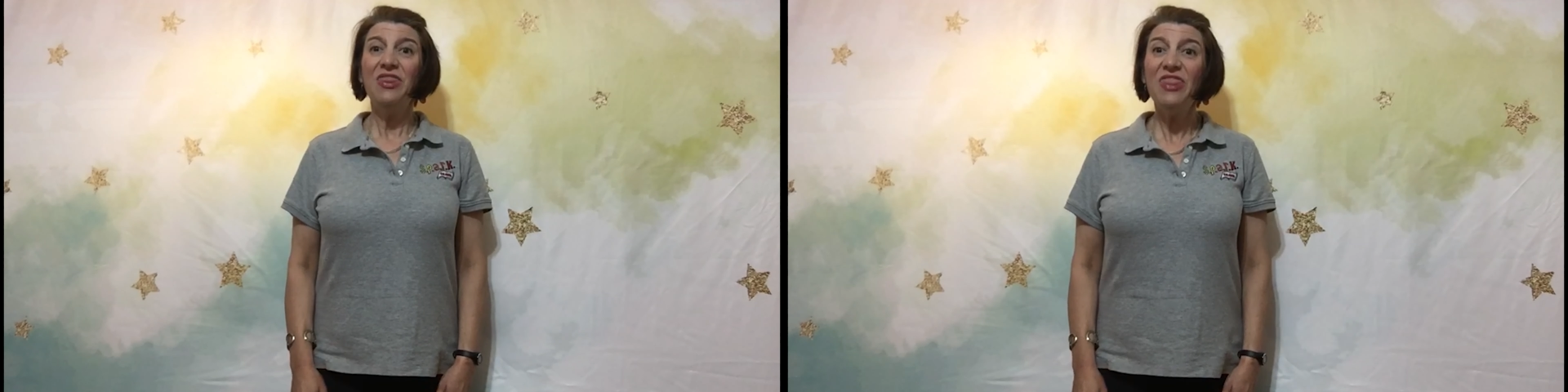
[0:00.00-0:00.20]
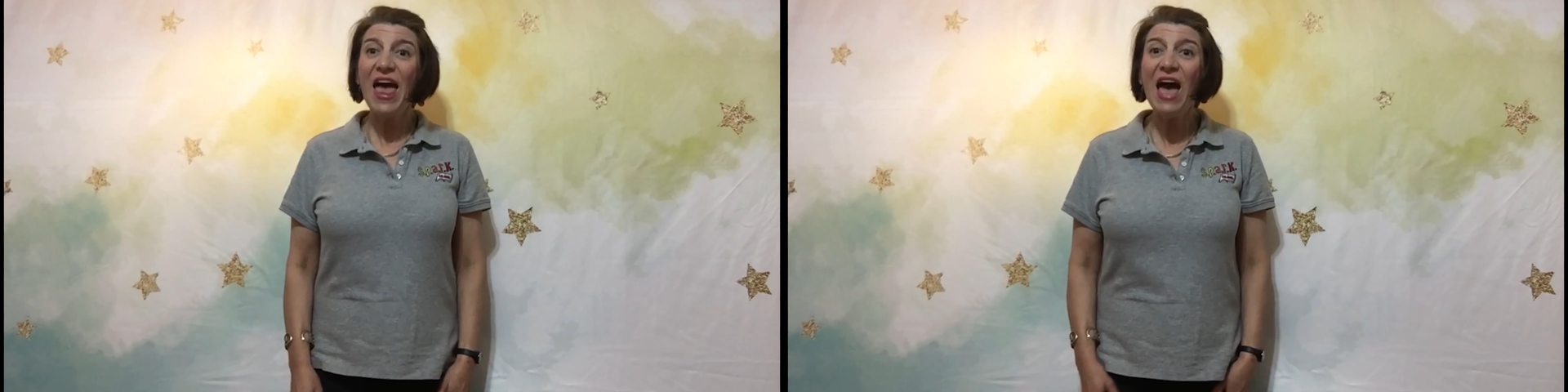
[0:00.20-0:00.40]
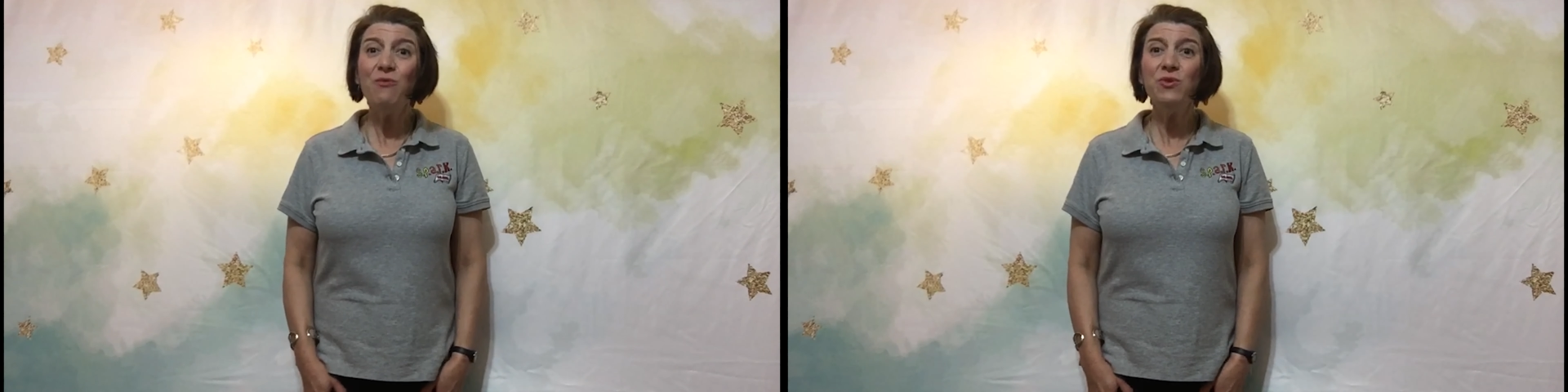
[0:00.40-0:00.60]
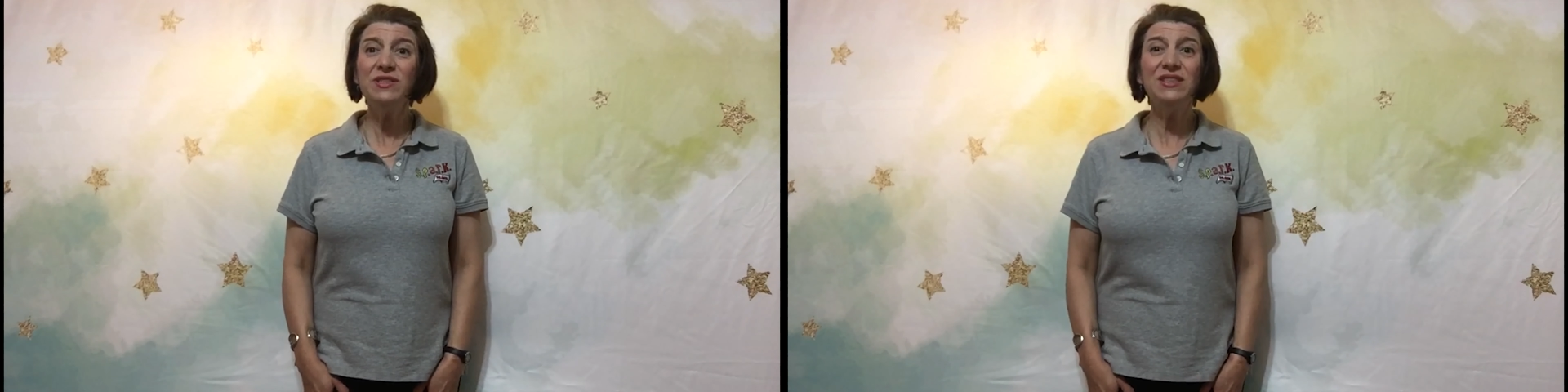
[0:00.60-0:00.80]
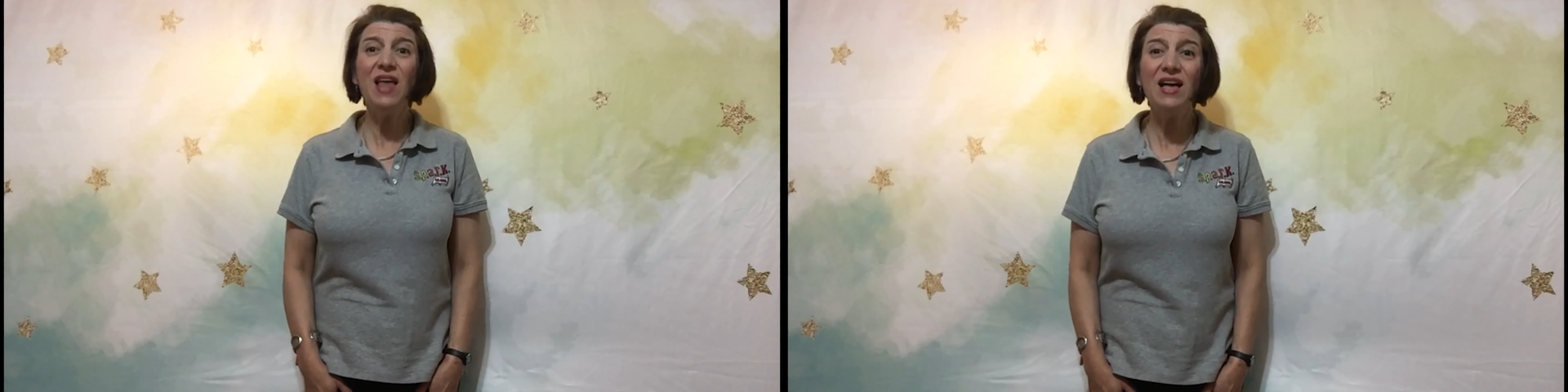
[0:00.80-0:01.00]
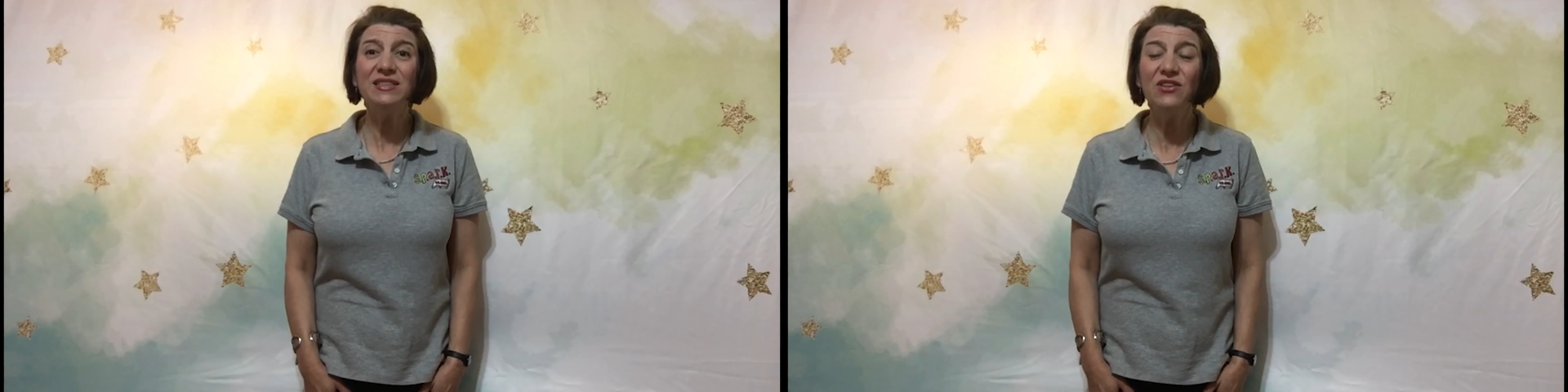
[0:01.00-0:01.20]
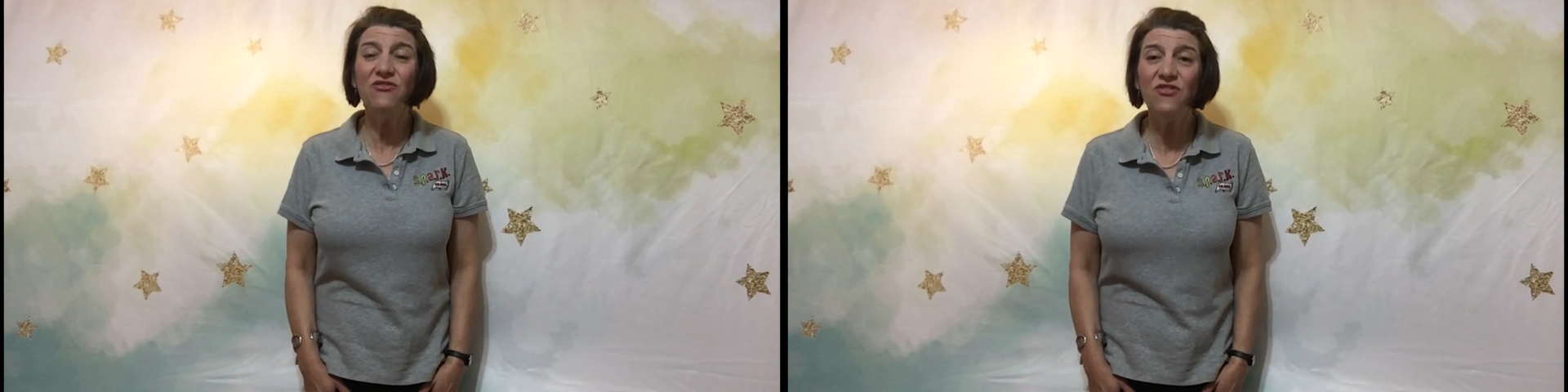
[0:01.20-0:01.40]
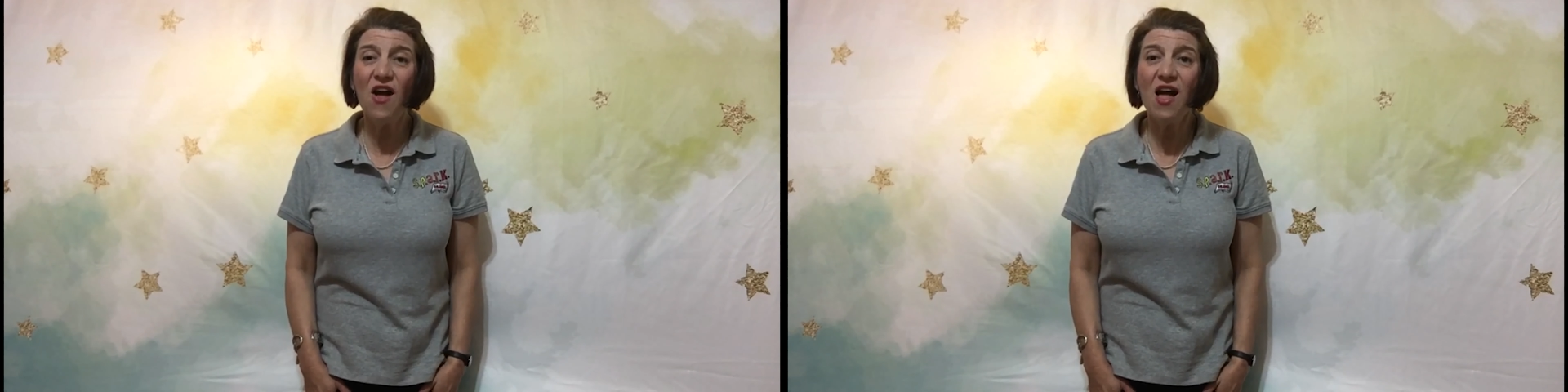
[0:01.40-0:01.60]
That was lots of
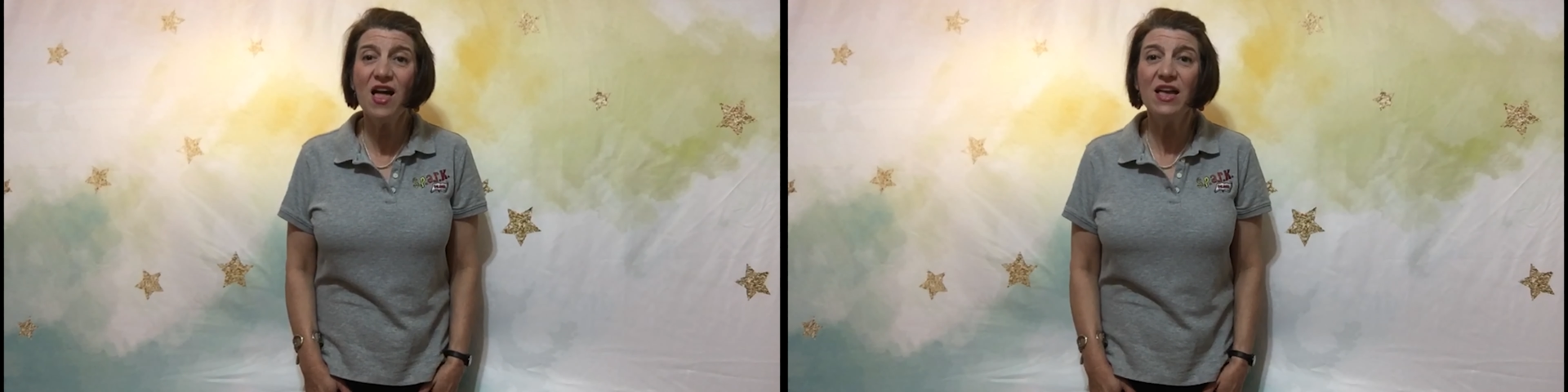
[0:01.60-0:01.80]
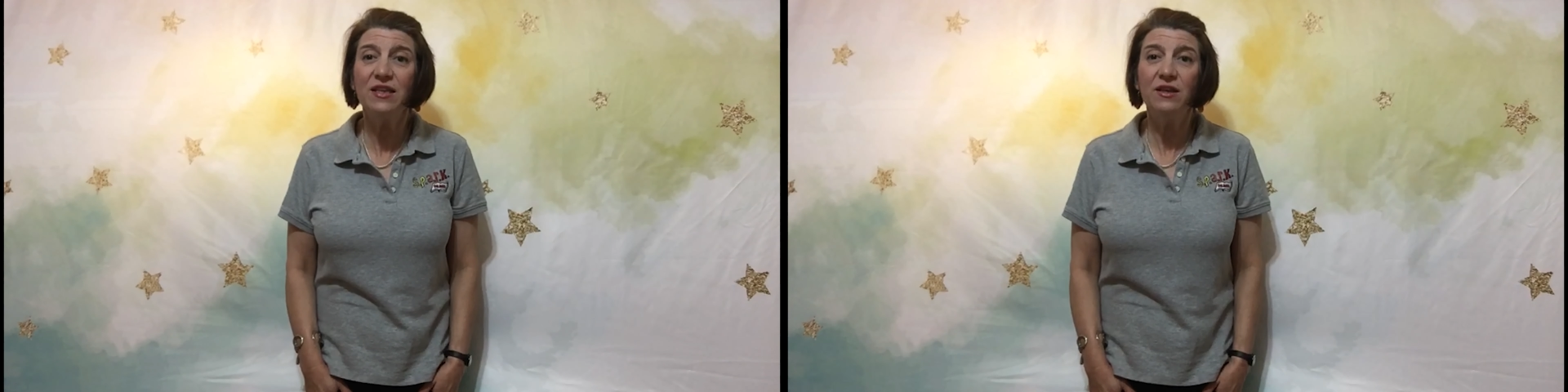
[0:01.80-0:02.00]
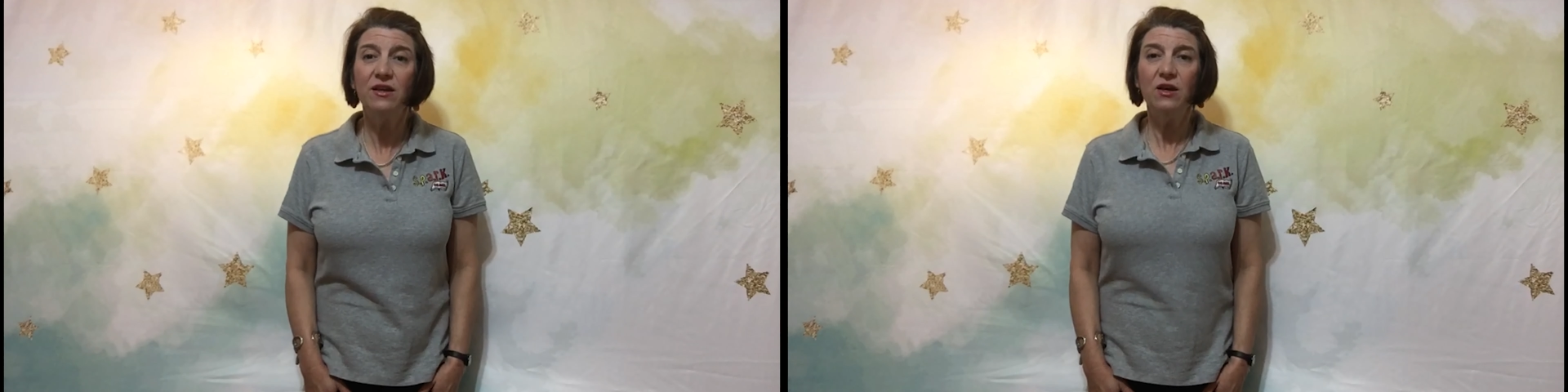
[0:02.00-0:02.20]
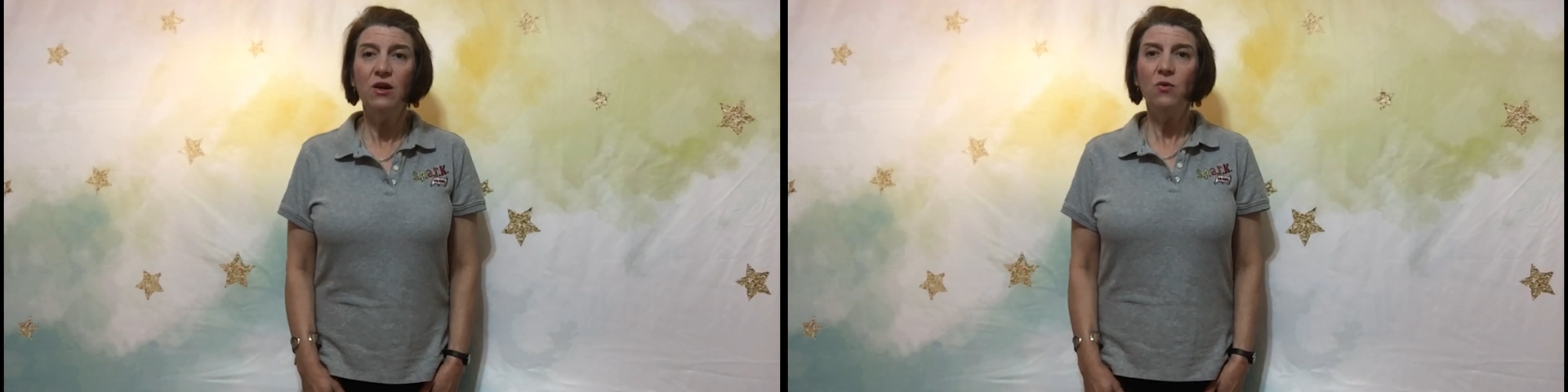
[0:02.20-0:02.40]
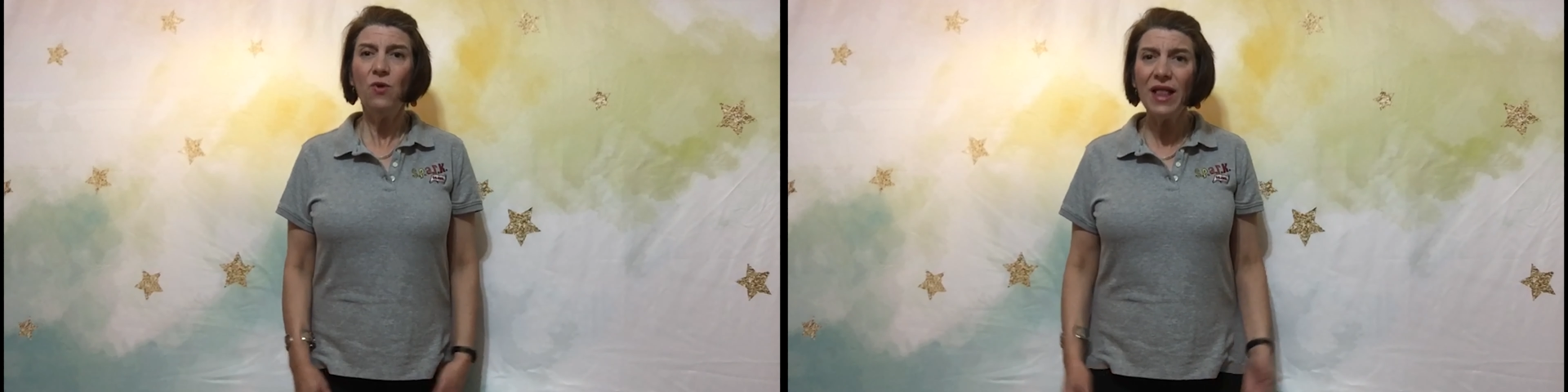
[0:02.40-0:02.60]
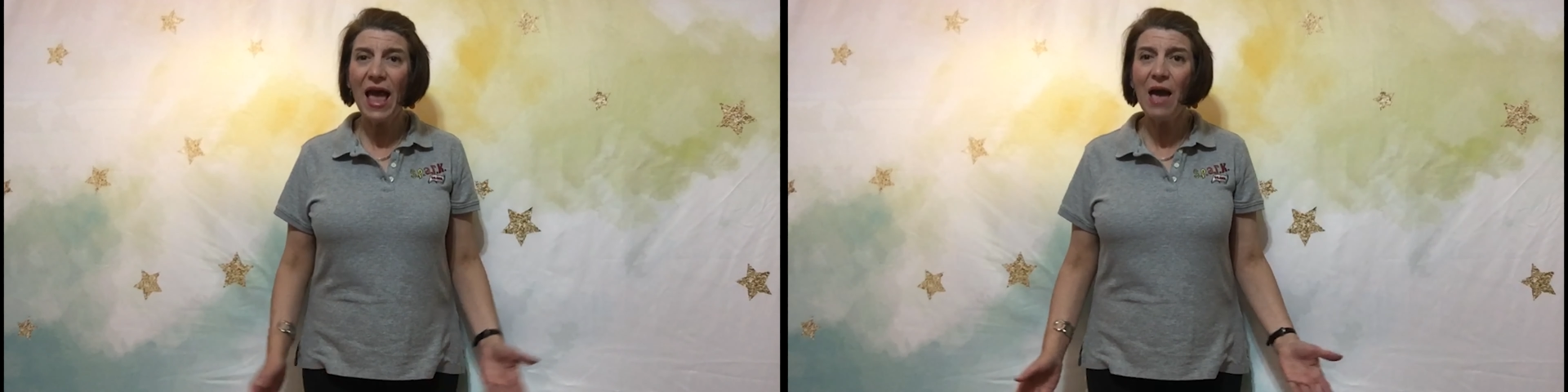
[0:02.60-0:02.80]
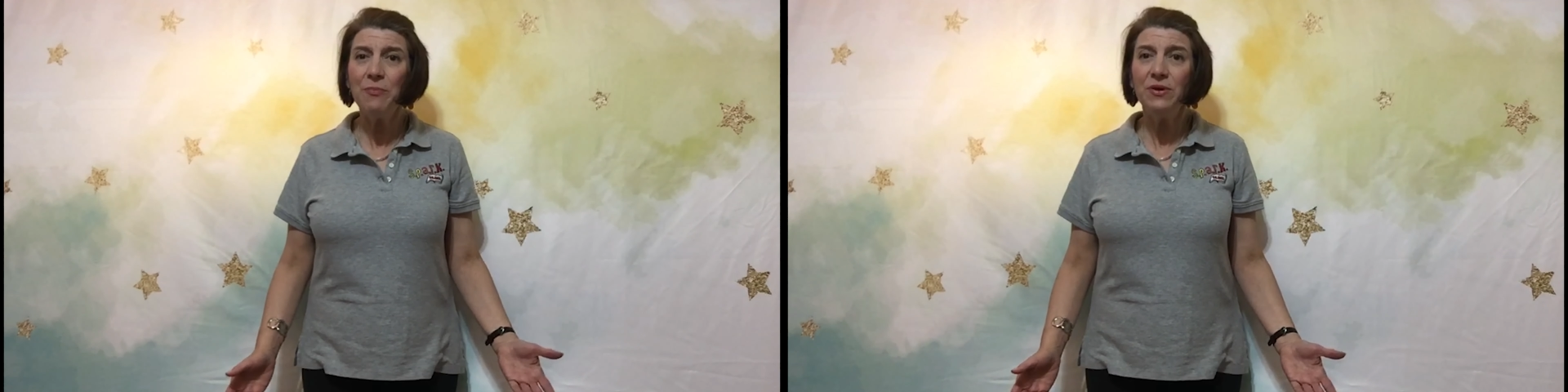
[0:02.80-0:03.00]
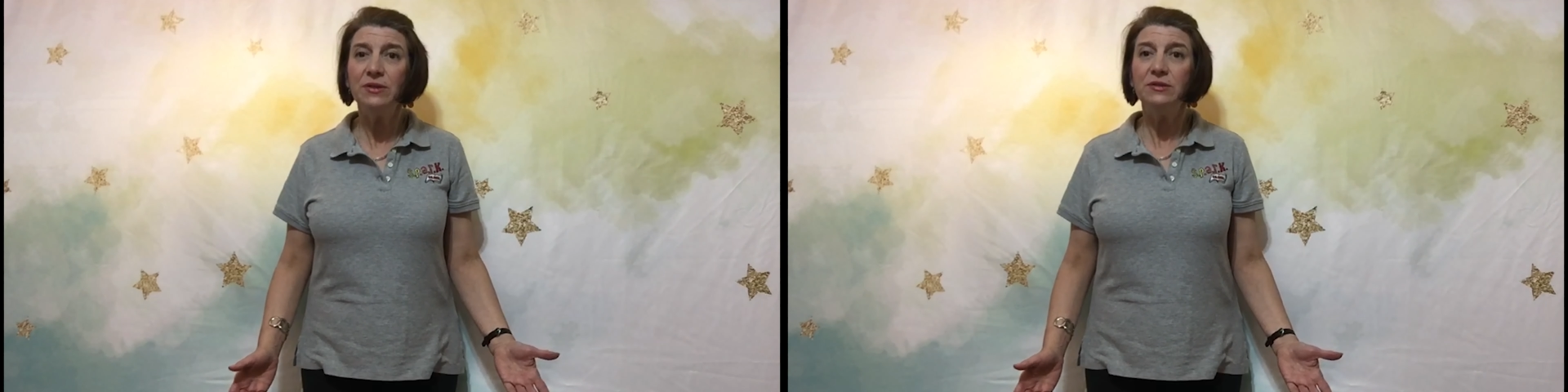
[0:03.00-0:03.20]
fun. What
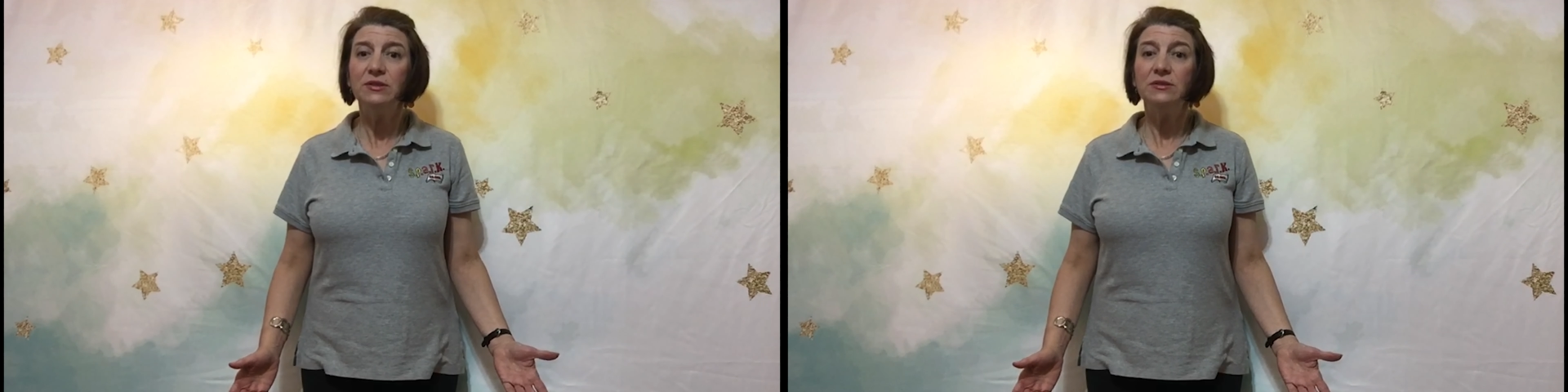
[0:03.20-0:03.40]
happened?